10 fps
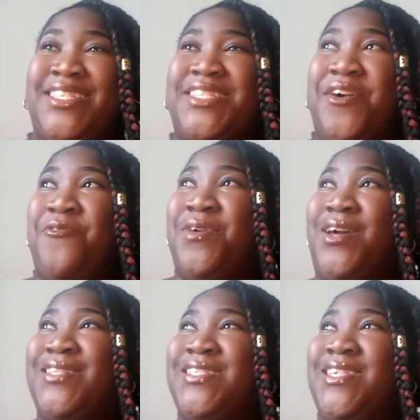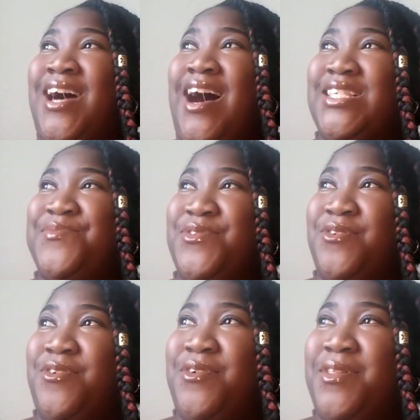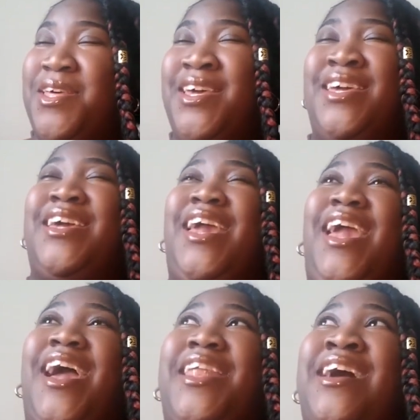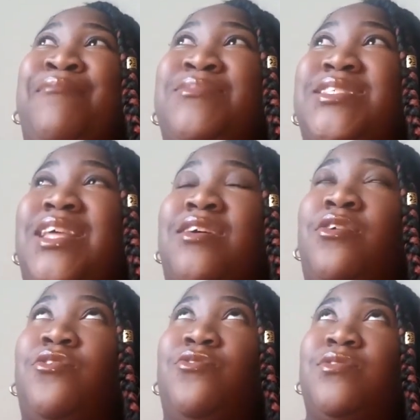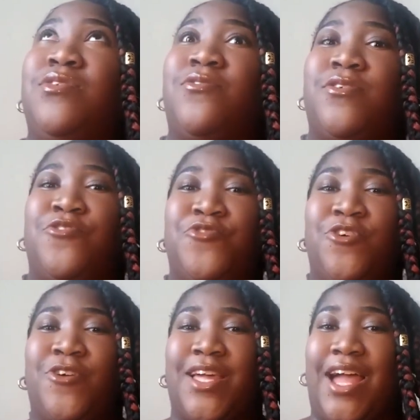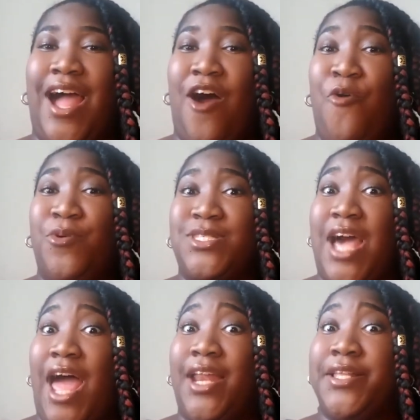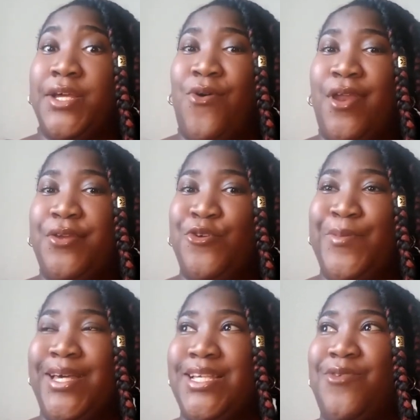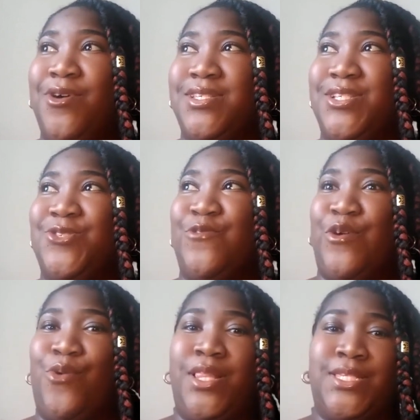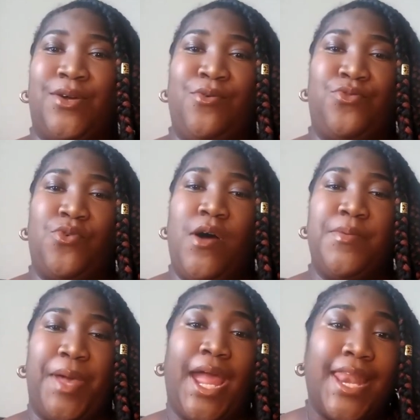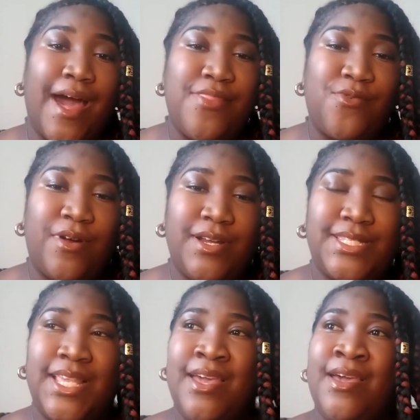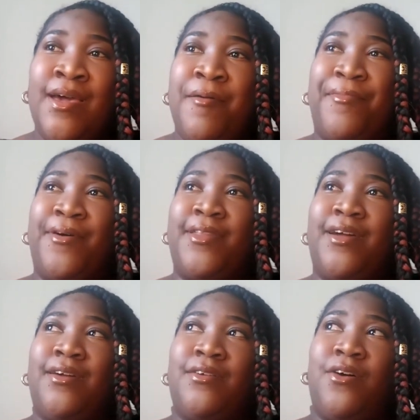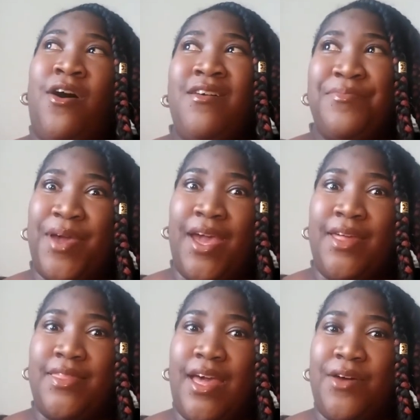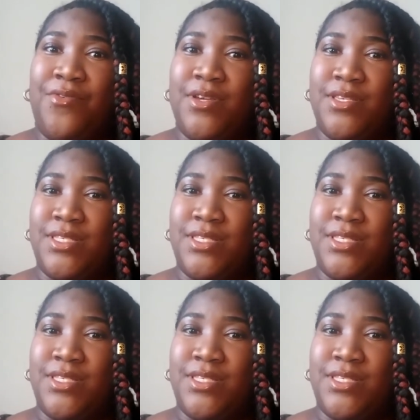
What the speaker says: So we get to the hospital and I'm just like, oh Lord, oh Lord. Like I almost kind of didn't want to do it because I wasn't sure if I wanted to go through all the pain afterwards. But all the pain that